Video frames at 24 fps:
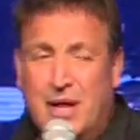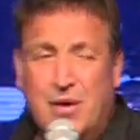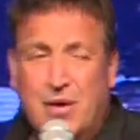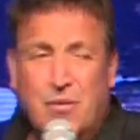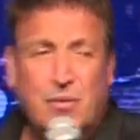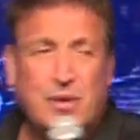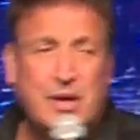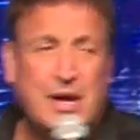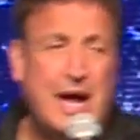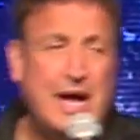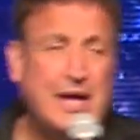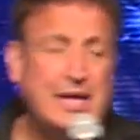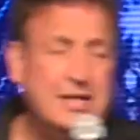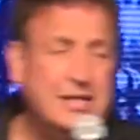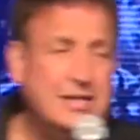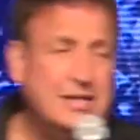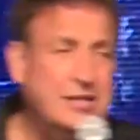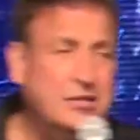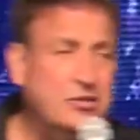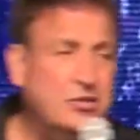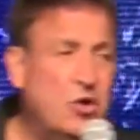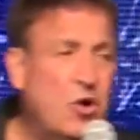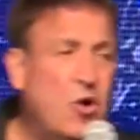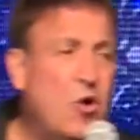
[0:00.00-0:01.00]
what I
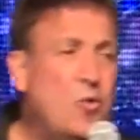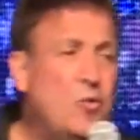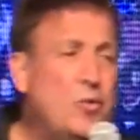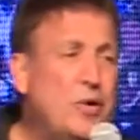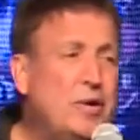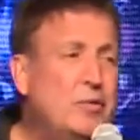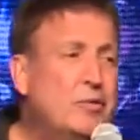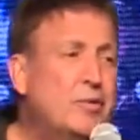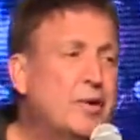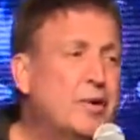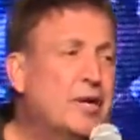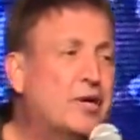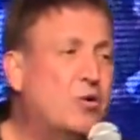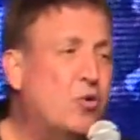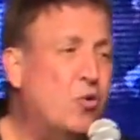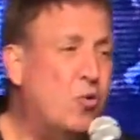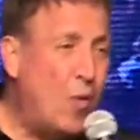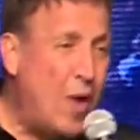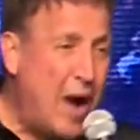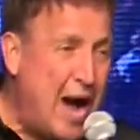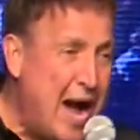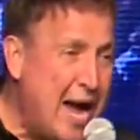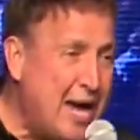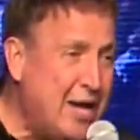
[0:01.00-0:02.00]
know we
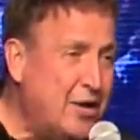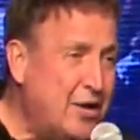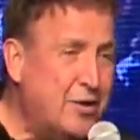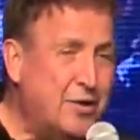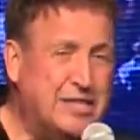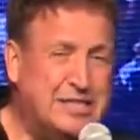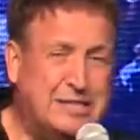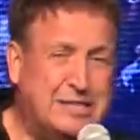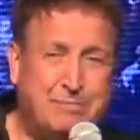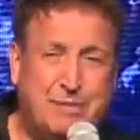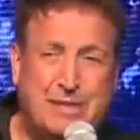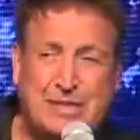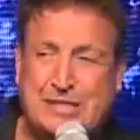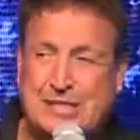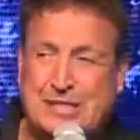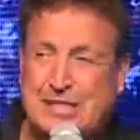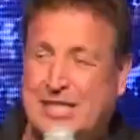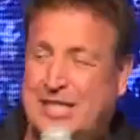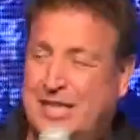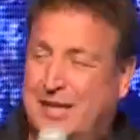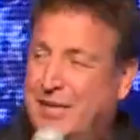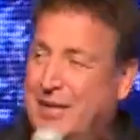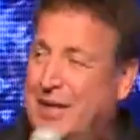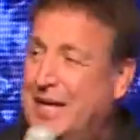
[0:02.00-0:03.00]
require,
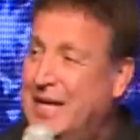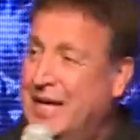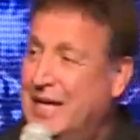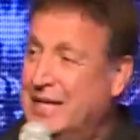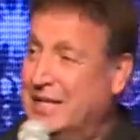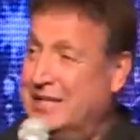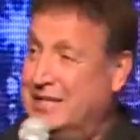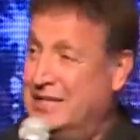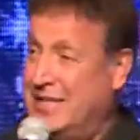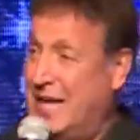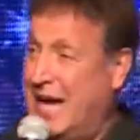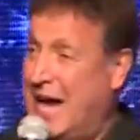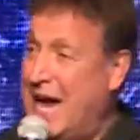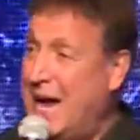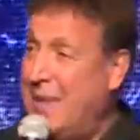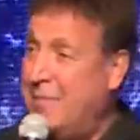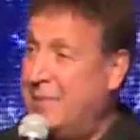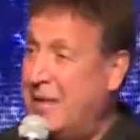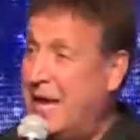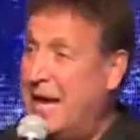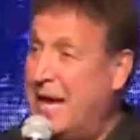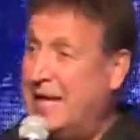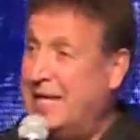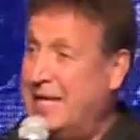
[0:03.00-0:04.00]
especially in a time
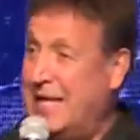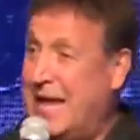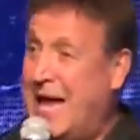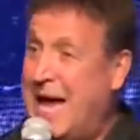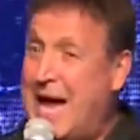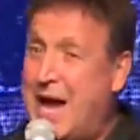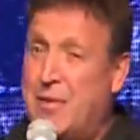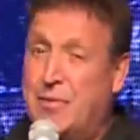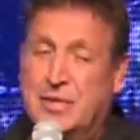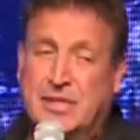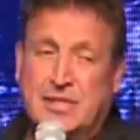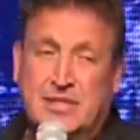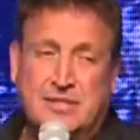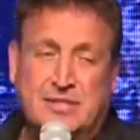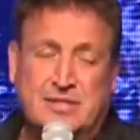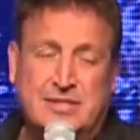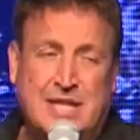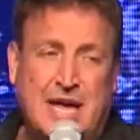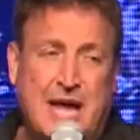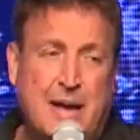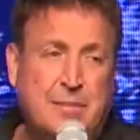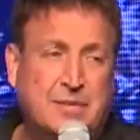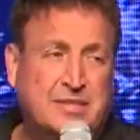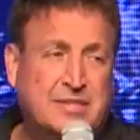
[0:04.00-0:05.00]
like now, at this
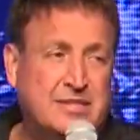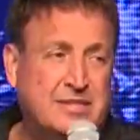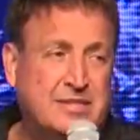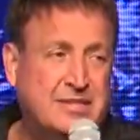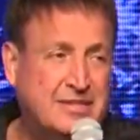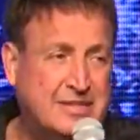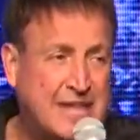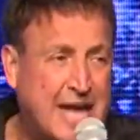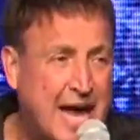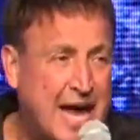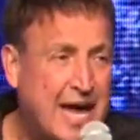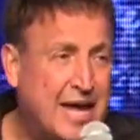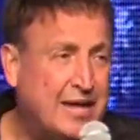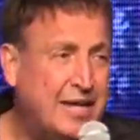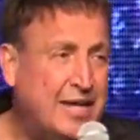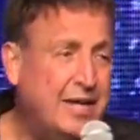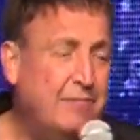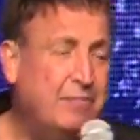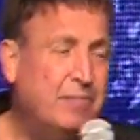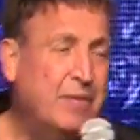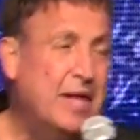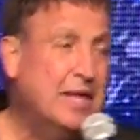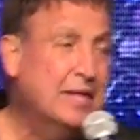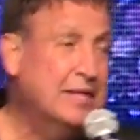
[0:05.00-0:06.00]
time in
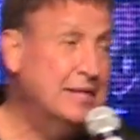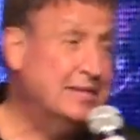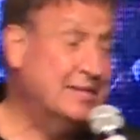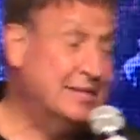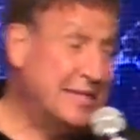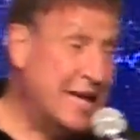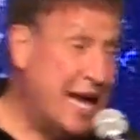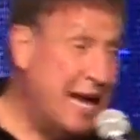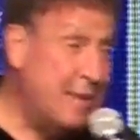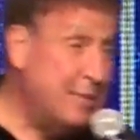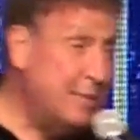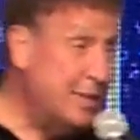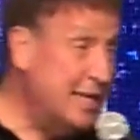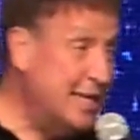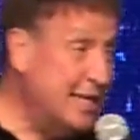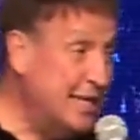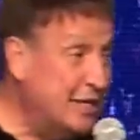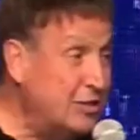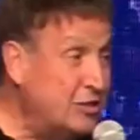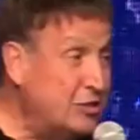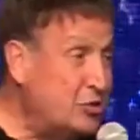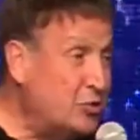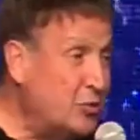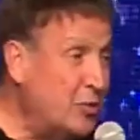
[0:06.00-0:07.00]
society, this time in
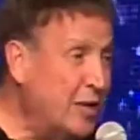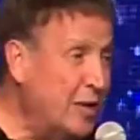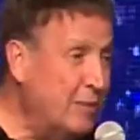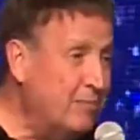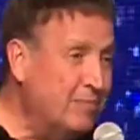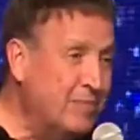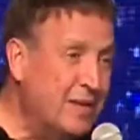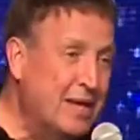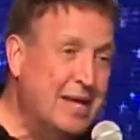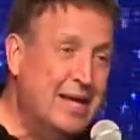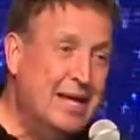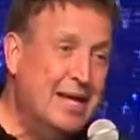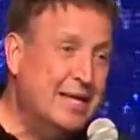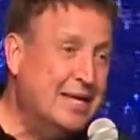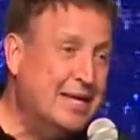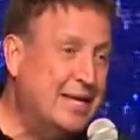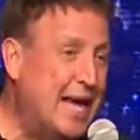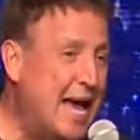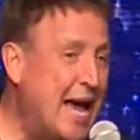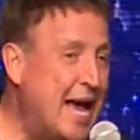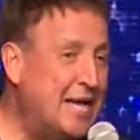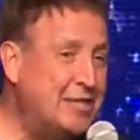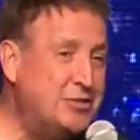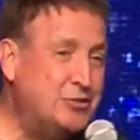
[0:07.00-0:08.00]
history,
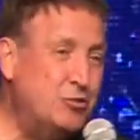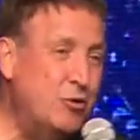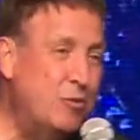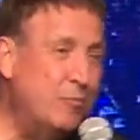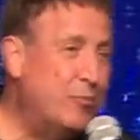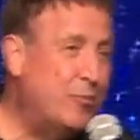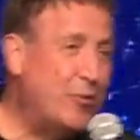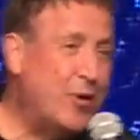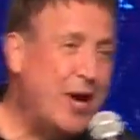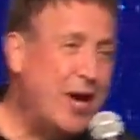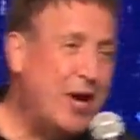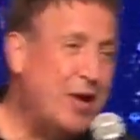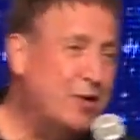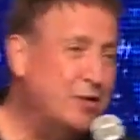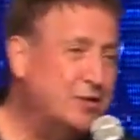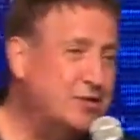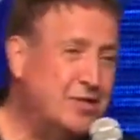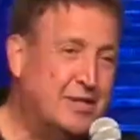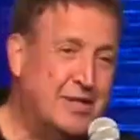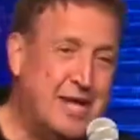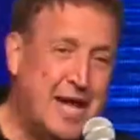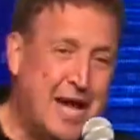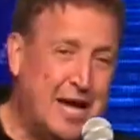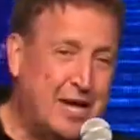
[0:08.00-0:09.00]
Casual prayers
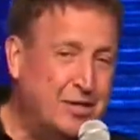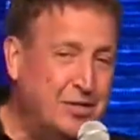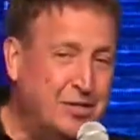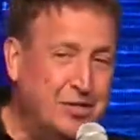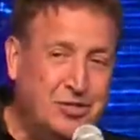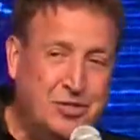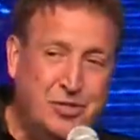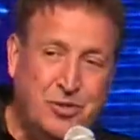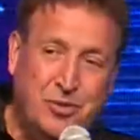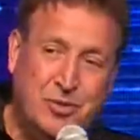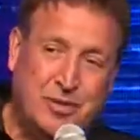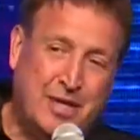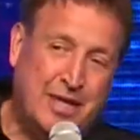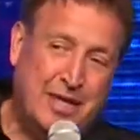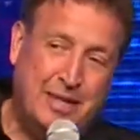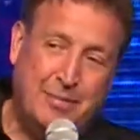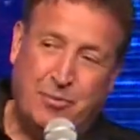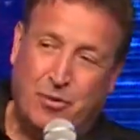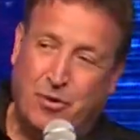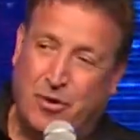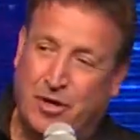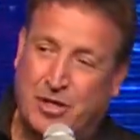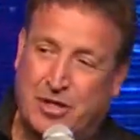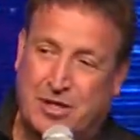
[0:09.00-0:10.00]
are not going to do it
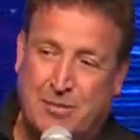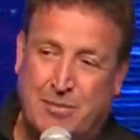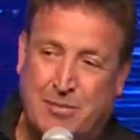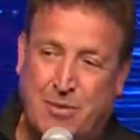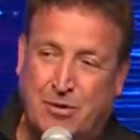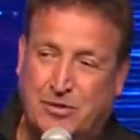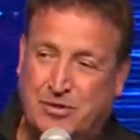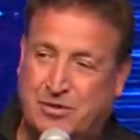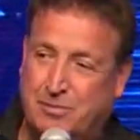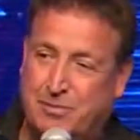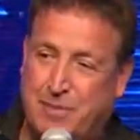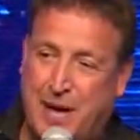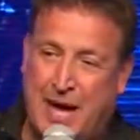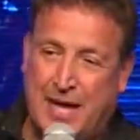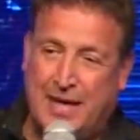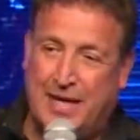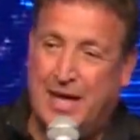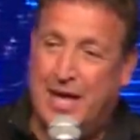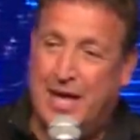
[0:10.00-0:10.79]
anymore. Come on, somebody.